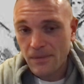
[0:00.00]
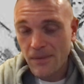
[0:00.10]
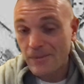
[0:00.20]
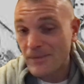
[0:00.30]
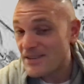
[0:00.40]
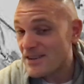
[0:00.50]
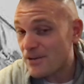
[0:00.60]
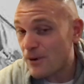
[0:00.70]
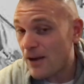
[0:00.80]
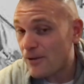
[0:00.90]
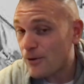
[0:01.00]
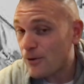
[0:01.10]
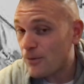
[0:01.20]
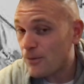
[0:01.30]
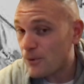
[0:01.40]
That means I'd rather go
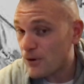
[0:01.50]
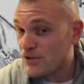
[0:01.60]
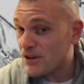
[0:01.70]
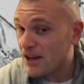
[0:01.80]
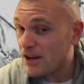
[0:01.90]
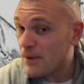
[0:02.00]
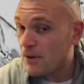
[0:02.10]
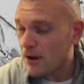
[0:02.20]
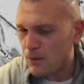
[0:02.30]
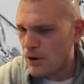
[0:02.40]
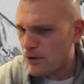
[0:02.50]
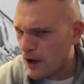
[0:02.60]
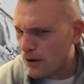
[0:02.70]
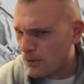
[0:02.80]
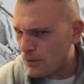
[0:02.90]
to prison in America. I'd rather
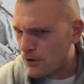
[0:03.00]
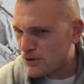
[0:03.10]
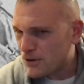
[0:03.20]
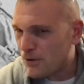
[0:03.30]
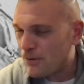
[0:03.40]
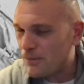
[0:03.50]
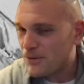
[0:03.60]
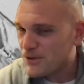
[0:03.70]
not go to prison at all.